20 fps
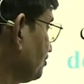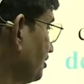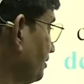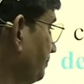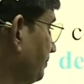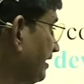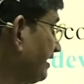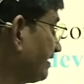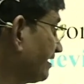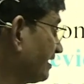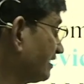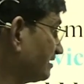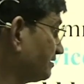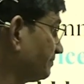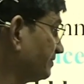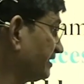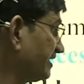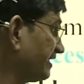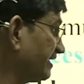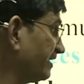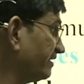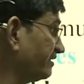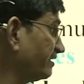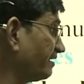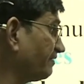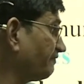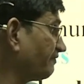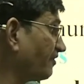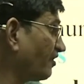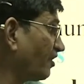be transmitted in the
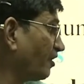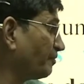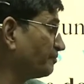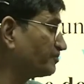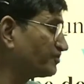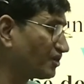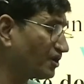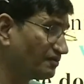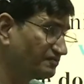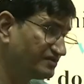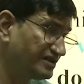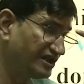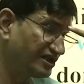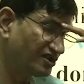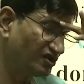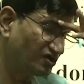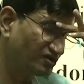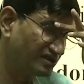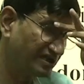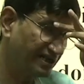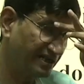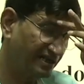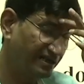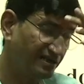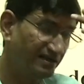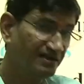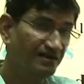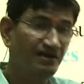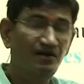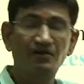forms of zeros and
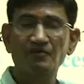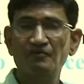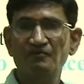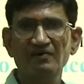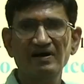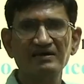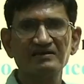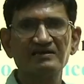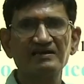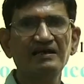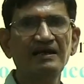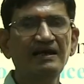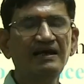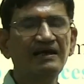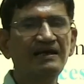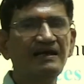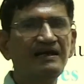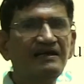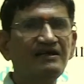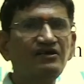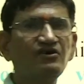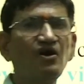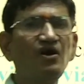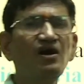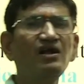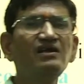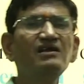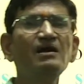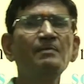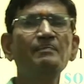ones. It
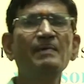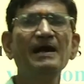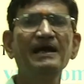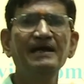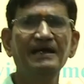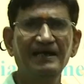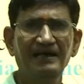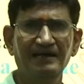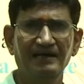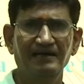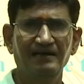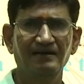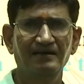called the binary.